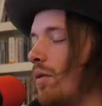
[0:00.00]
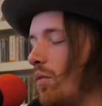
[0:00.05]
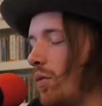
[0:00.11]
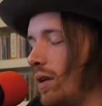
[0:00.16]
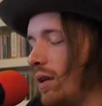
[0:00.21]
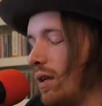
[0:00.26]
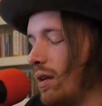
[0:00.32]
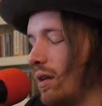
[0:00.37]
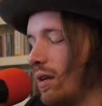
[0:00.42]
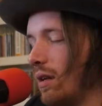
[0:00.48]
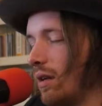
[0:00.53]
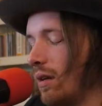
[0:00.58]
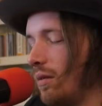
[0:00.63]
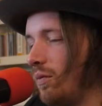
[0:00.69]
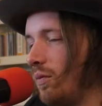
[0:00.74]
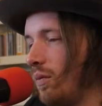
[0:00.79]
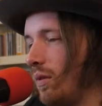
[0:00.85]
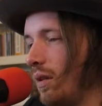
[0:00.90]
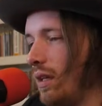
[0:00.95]
We
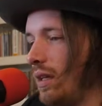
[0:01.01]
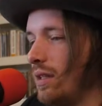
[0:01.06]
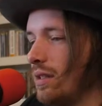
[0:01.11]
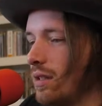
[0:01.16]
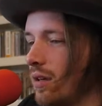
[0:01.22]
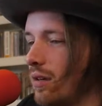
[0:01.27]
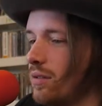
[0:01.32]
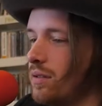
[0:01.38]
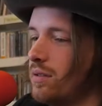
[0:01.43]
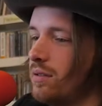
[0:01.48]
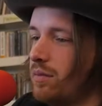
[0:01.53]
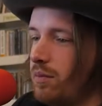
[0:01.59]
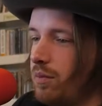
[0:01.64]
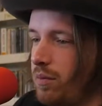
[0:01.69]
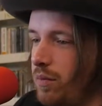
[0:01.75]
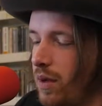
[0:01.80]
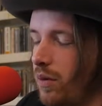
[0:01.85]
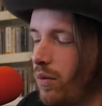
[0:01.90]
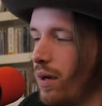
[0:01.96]
did East Coast,
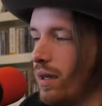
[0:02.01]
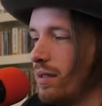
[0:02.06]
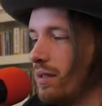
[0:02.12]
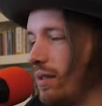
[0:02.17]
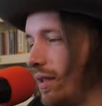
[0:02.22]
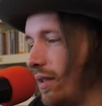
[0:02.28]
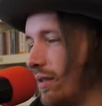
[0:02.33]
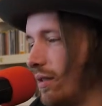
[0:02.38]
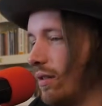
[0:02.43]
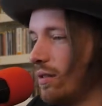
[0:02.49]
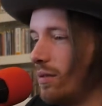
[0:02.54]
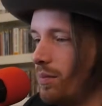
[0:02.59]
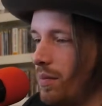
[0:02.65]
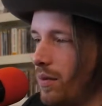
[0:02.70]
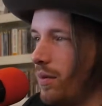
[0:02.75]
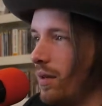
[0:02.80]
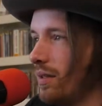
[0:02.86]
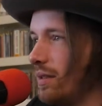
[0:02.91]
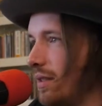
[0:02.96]
Midwest, East Coast,
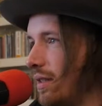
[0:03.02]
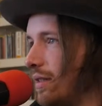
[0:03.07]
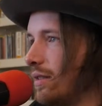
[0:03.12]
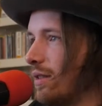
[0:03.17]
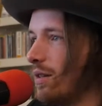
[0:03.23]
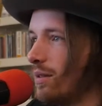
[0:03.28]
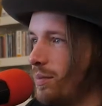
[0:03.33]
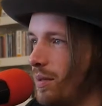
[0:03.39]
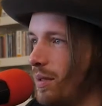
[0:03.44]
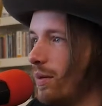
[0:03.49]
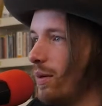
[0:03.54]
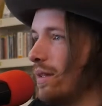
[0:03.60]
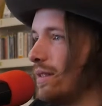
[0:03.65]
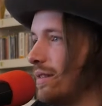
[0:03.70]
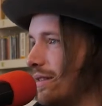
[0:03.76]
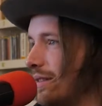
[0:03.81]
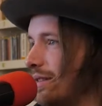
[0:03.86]
Midwest, East Coast, Midwest,